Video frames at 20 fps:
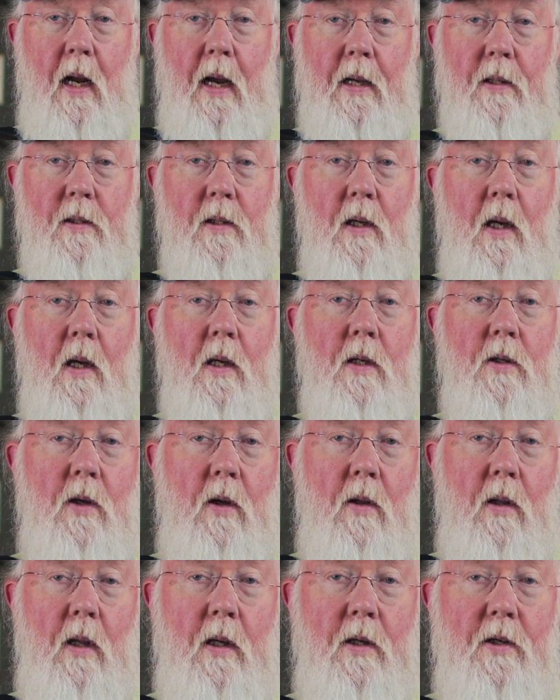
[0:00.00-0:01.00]
nice.
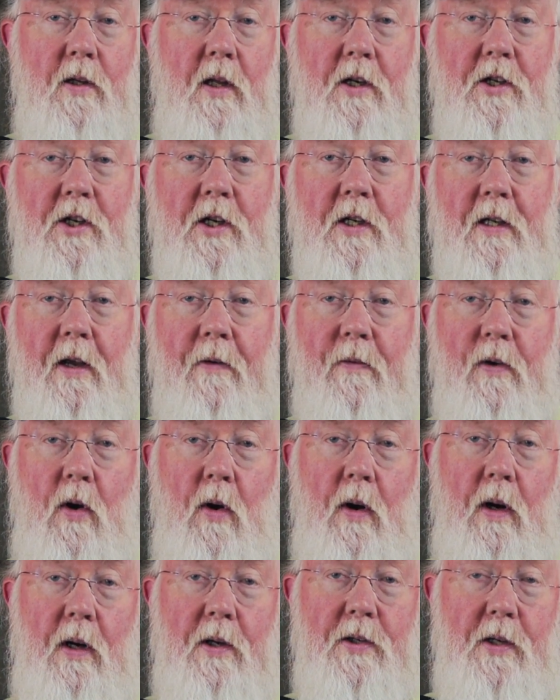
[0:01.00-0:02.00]
So the G7
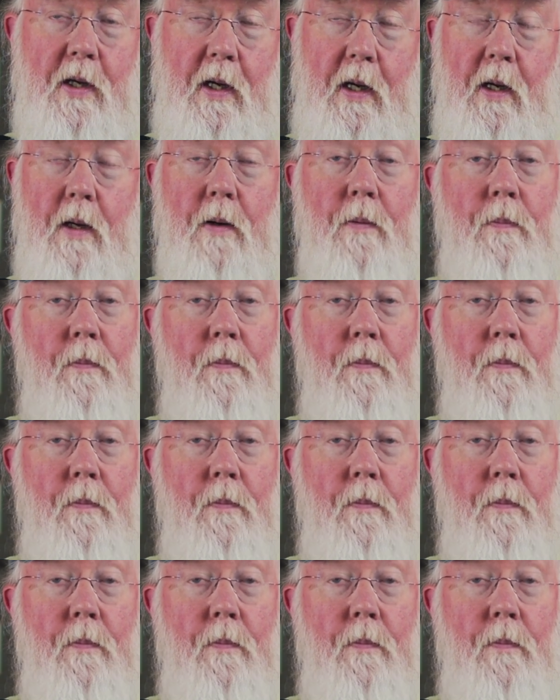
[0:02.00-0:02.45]
going to C,